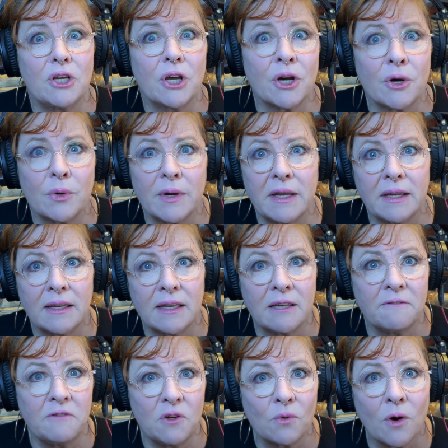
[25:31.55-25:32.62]
going
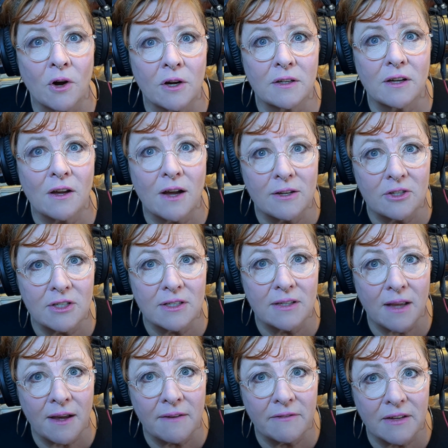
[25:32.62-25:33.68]
if you aren't conscious
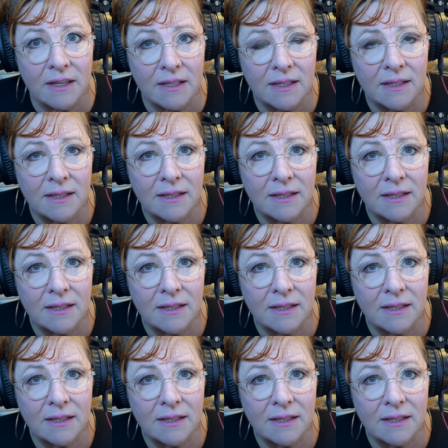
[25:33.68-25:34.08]
of it.